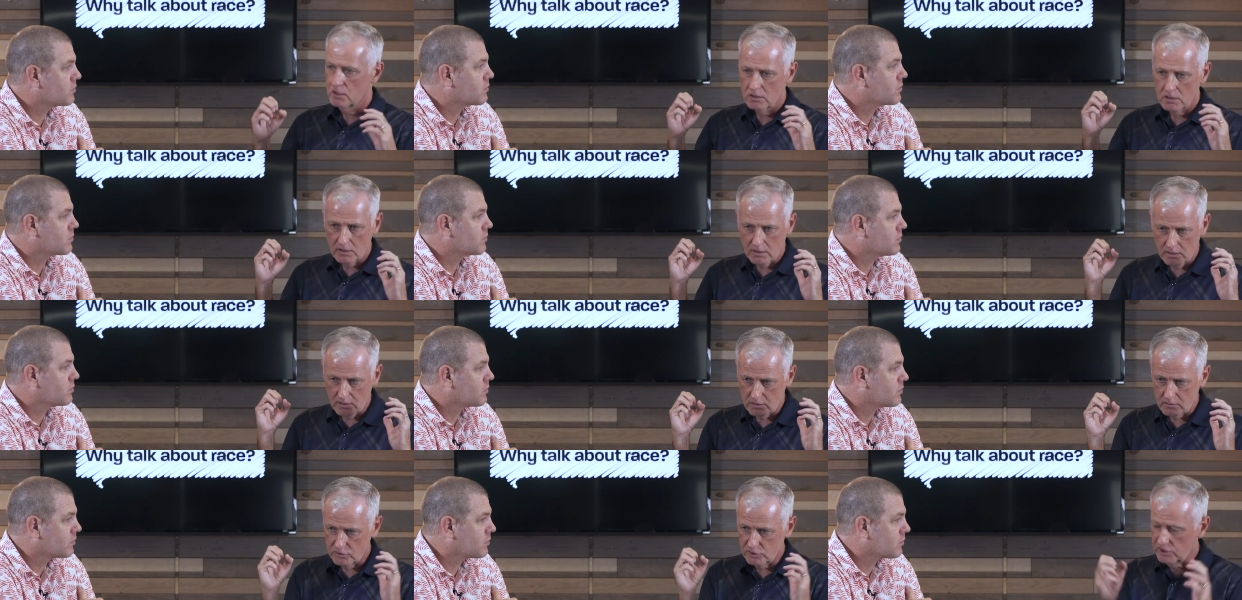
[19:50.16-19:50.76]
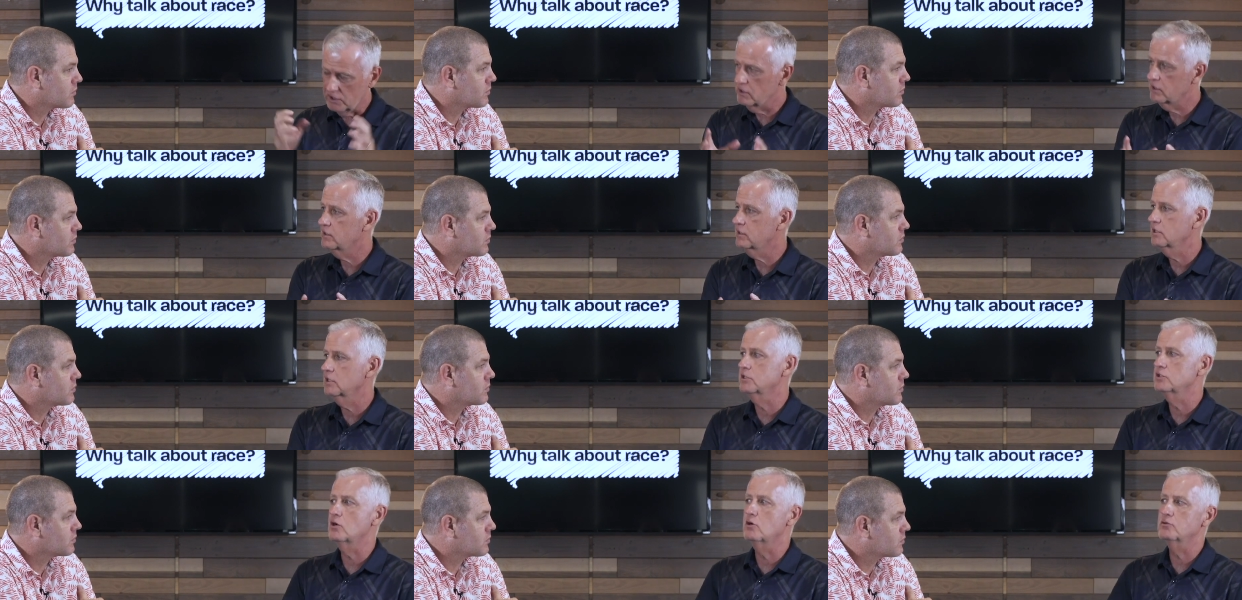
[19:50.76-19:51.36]
Speaker 1: Uh,
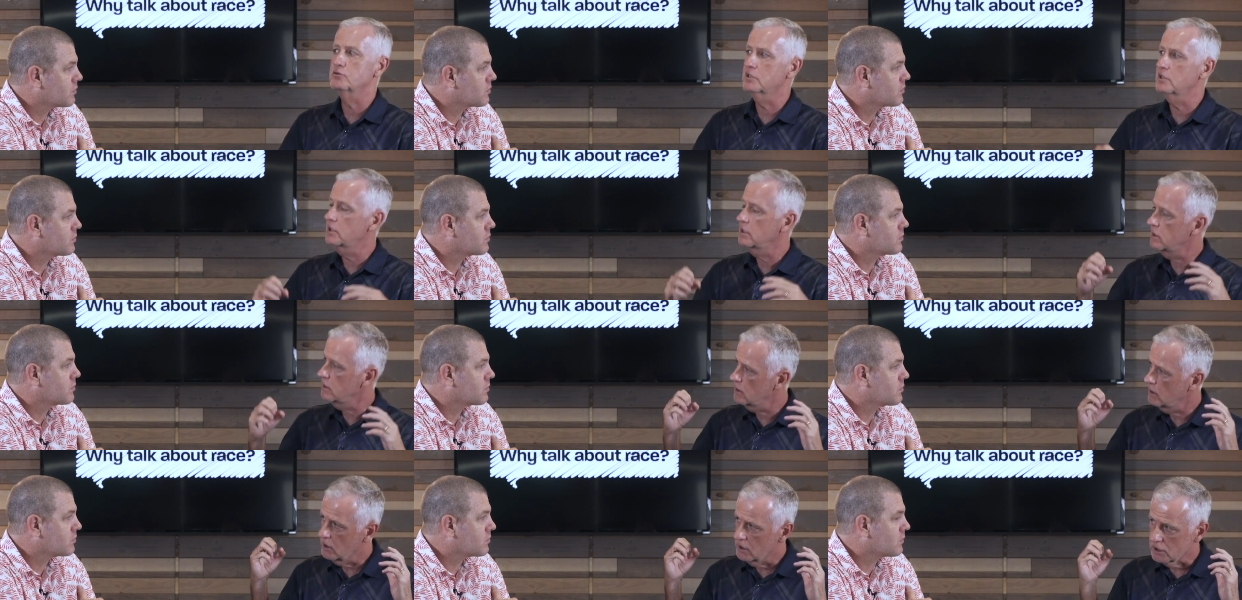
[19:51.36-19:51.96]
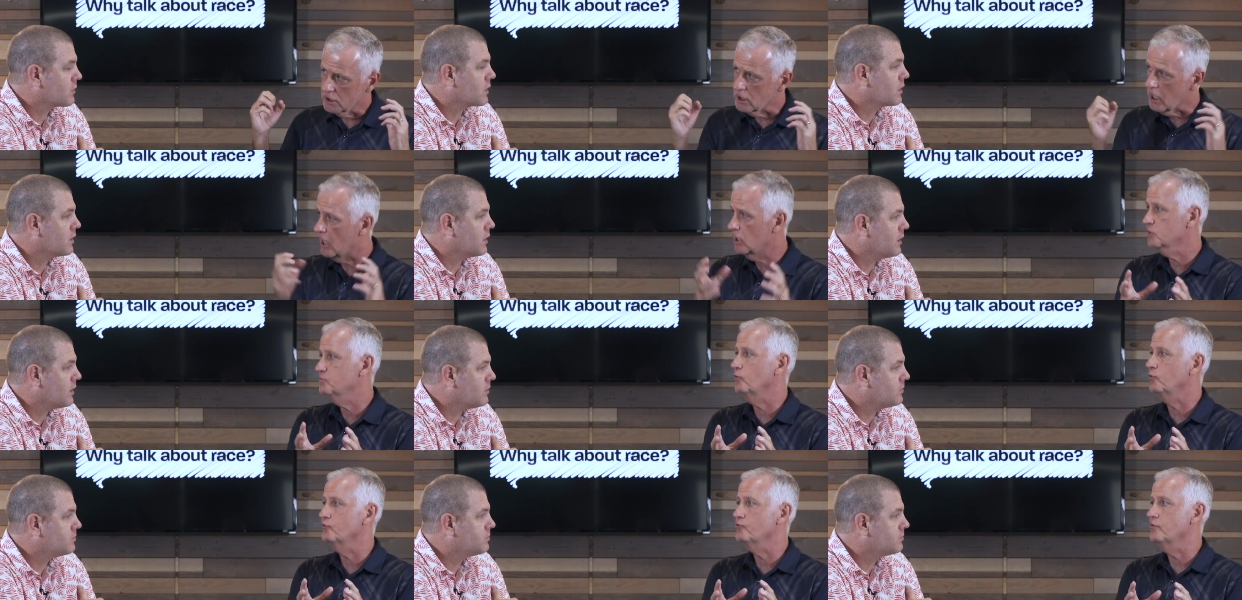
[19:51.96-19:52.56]
Jesus exalting,
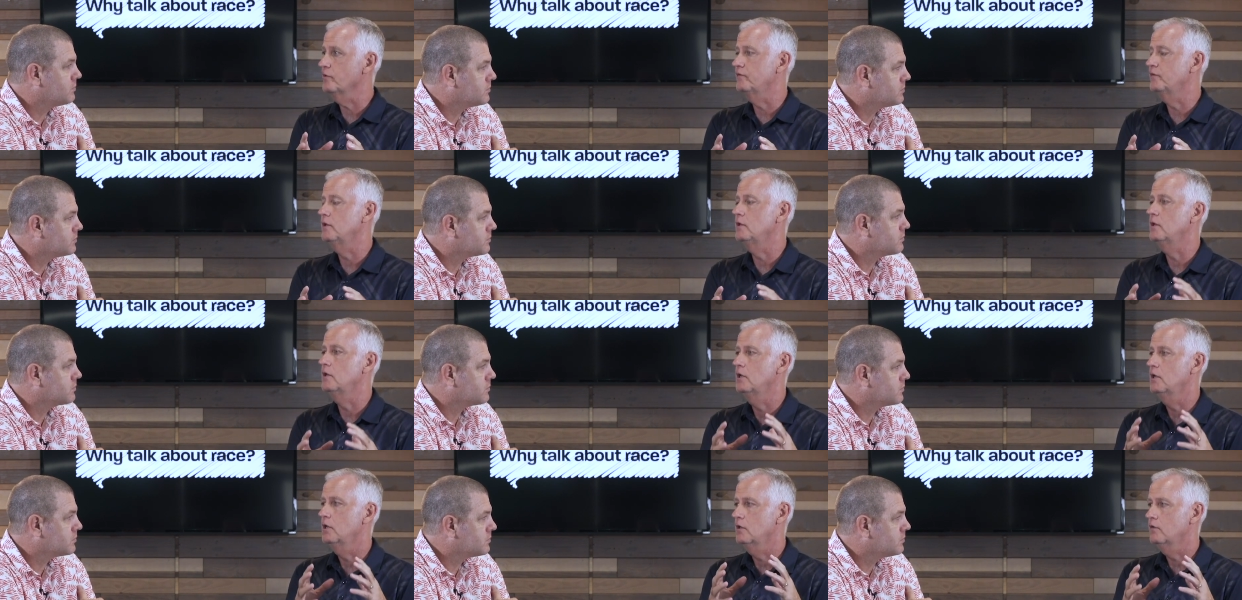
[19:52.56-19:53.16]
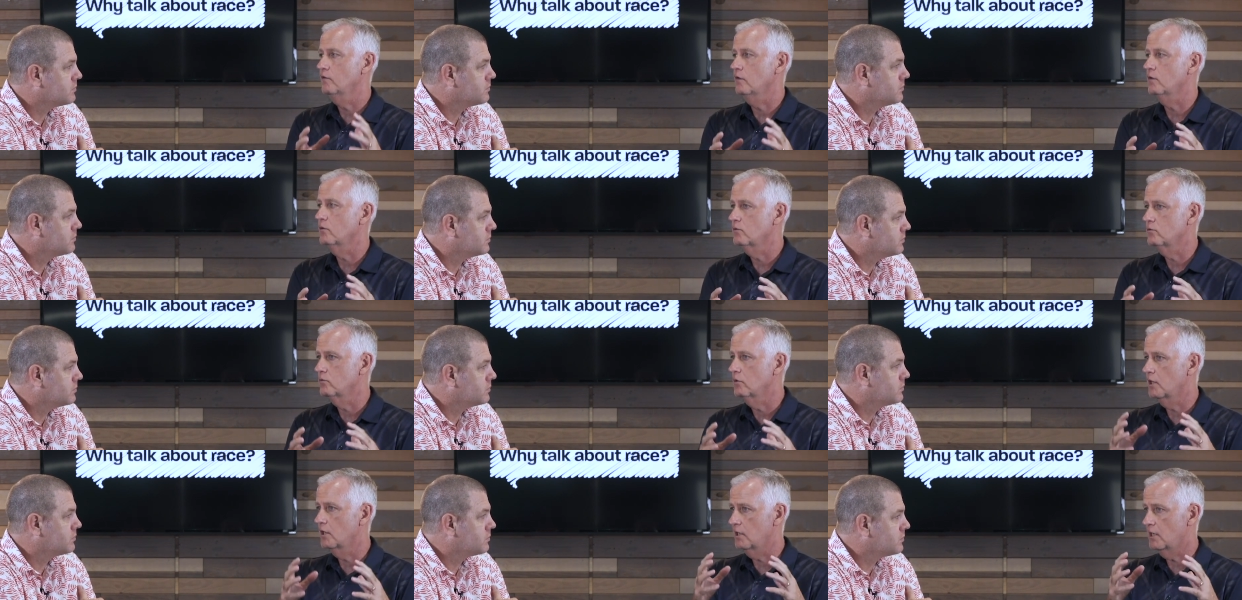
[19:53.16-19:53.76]
gospel driven. So
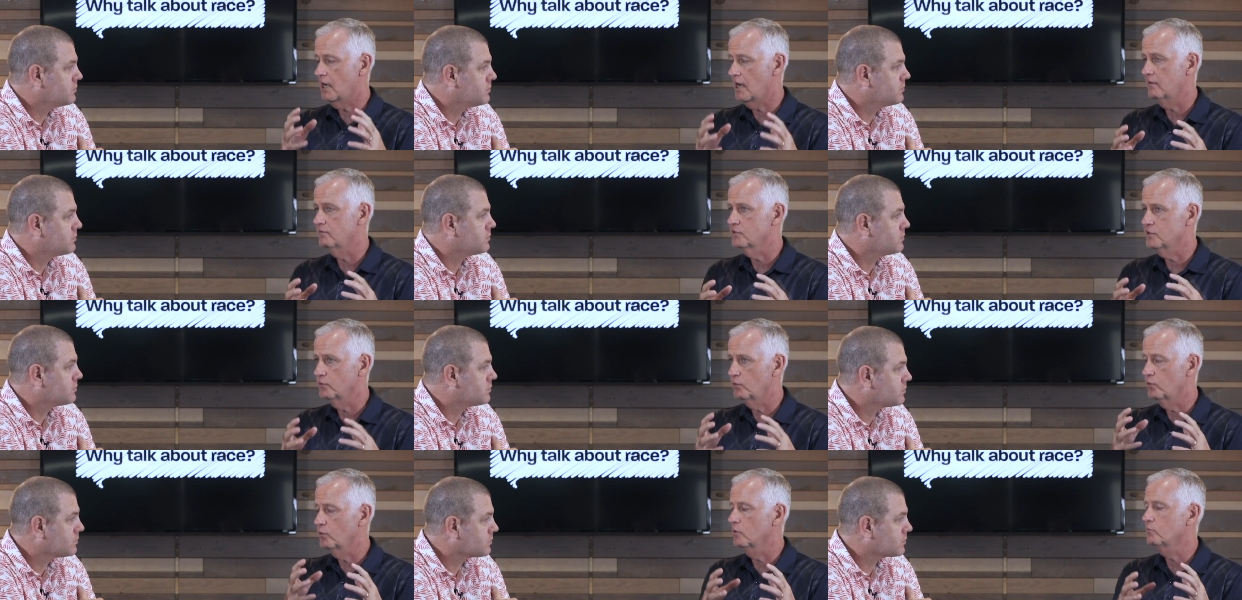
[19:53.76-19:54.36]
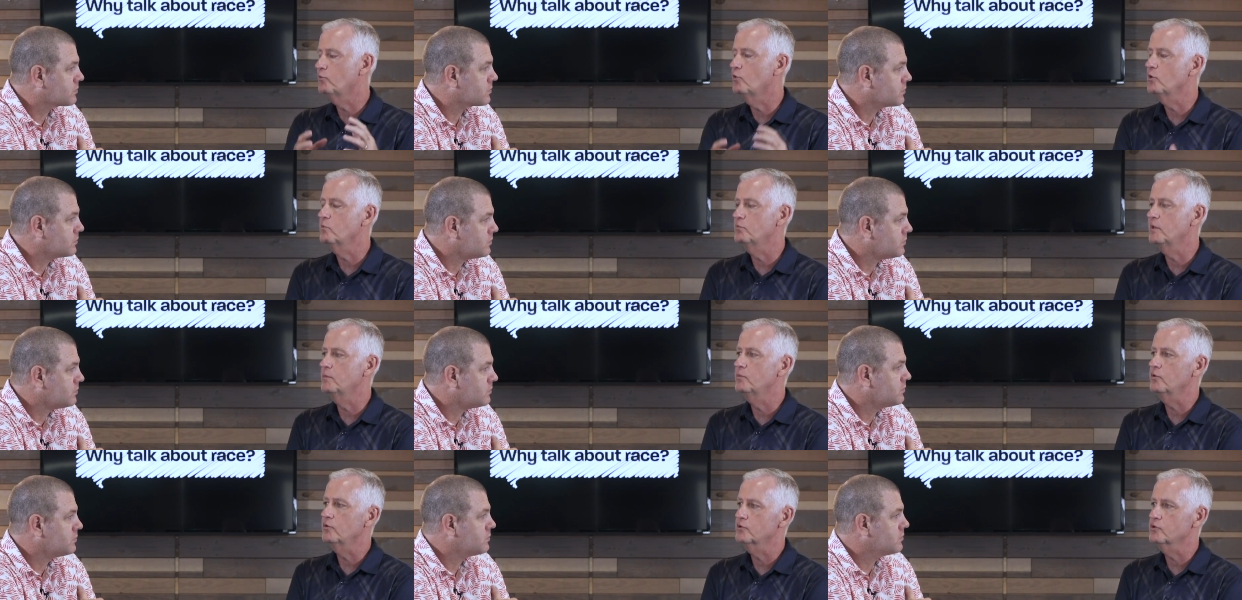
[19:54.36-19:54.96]
uh, obviously we want to point
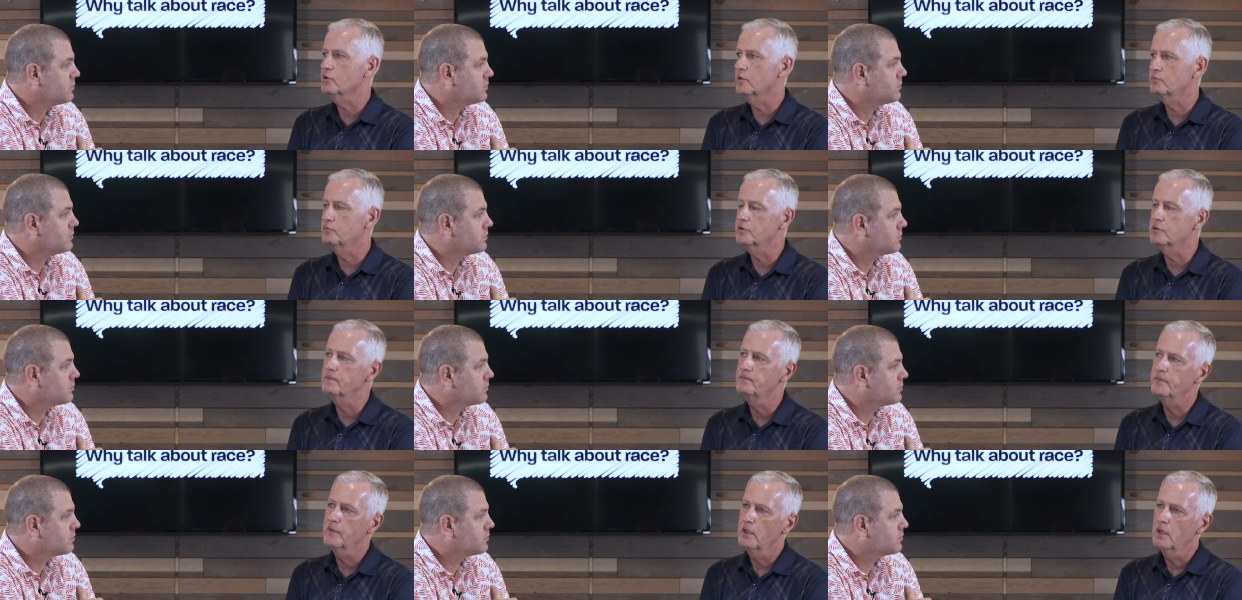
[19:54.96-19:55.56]
people to Scripture.